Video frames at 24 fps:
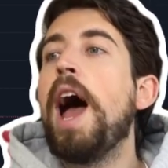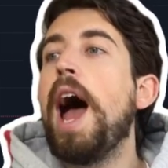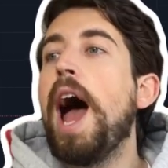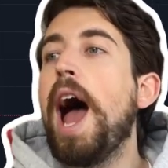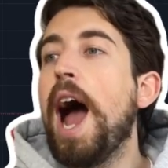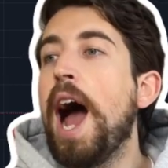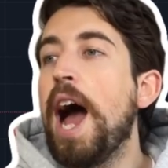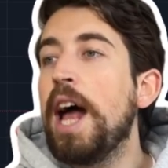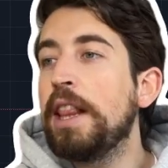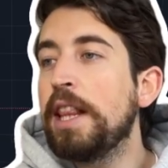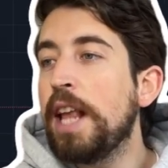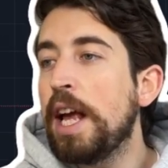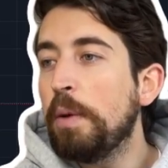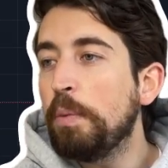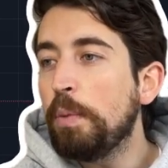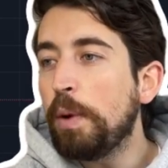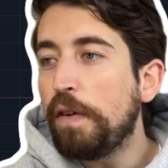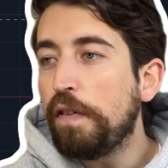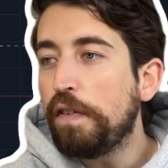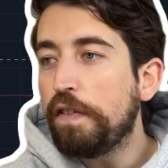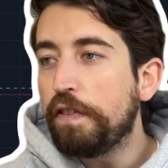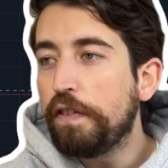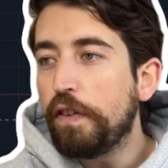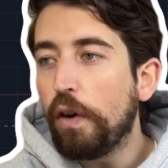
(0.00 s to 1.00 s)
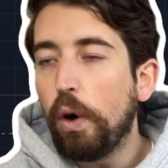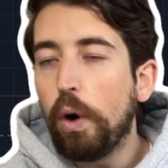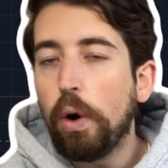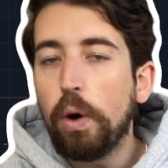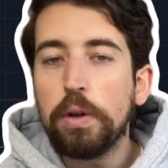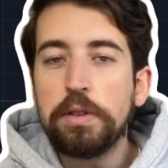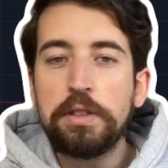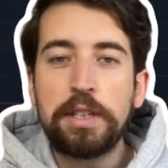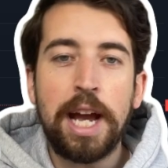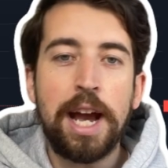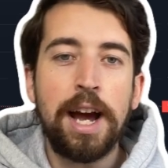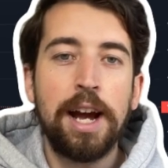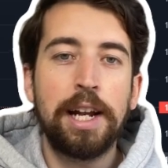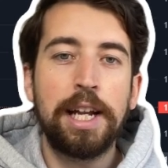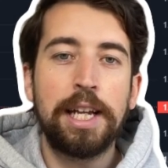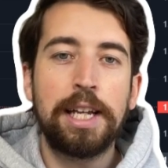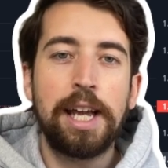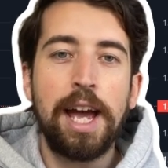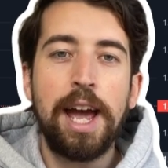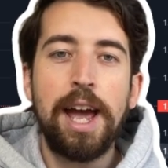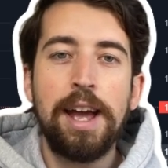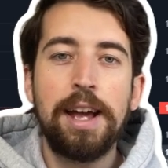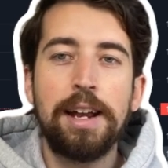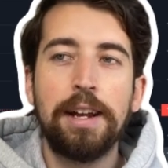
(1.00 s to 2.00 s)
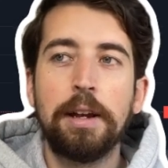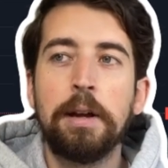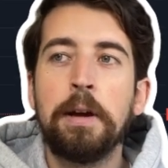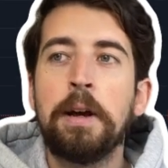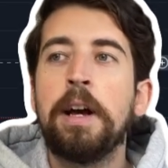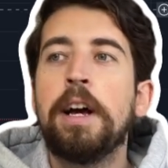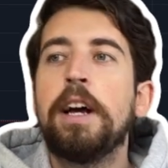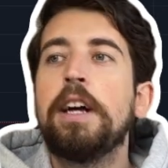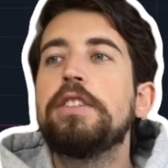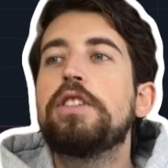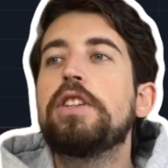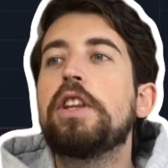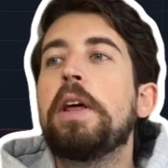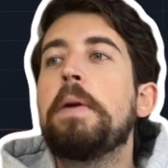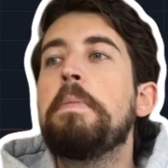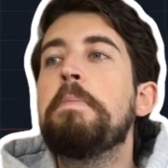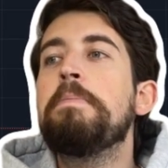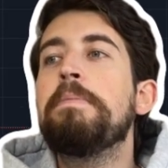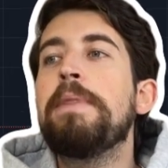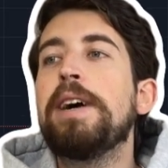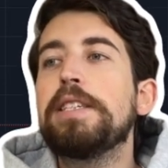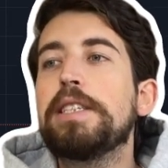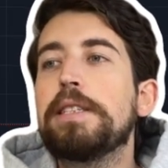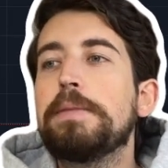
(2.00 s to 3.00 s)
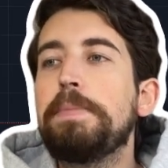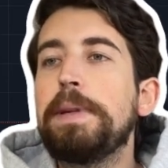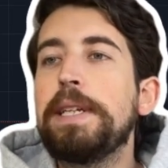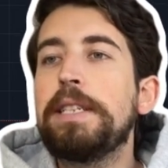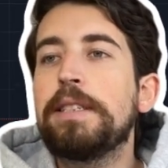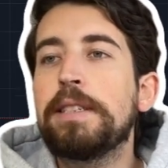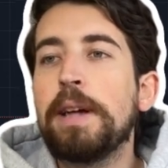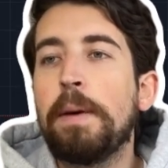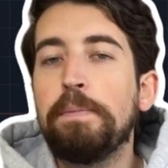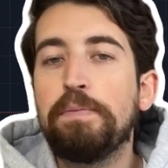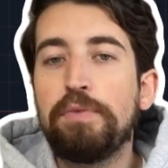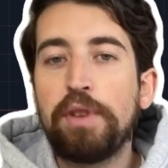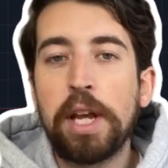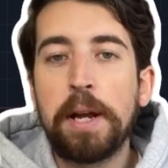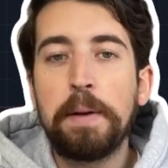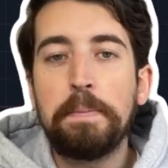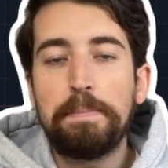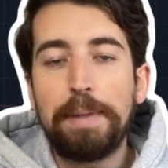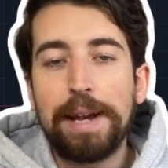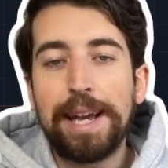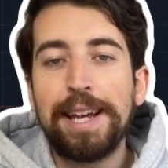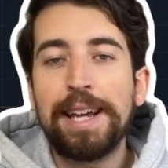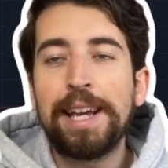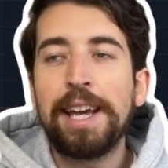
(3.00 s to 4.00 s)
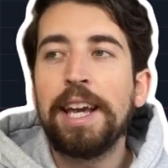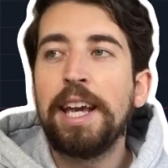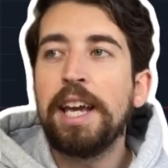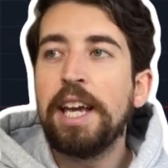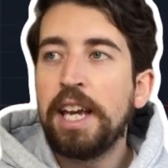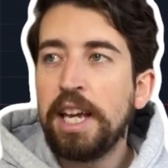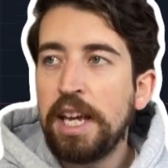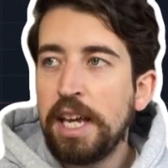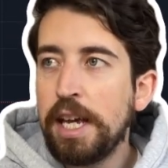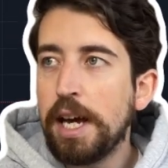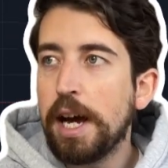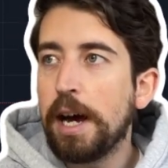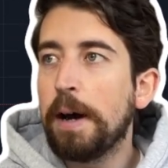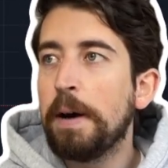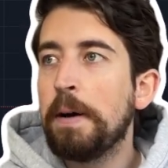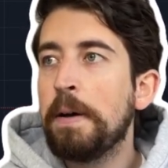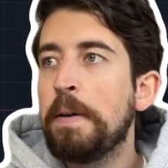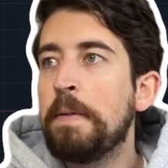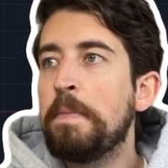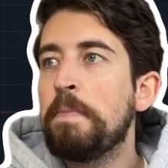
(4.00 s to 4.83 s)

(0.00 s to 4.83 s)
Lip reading: And then we fall down again. So there must be something big here.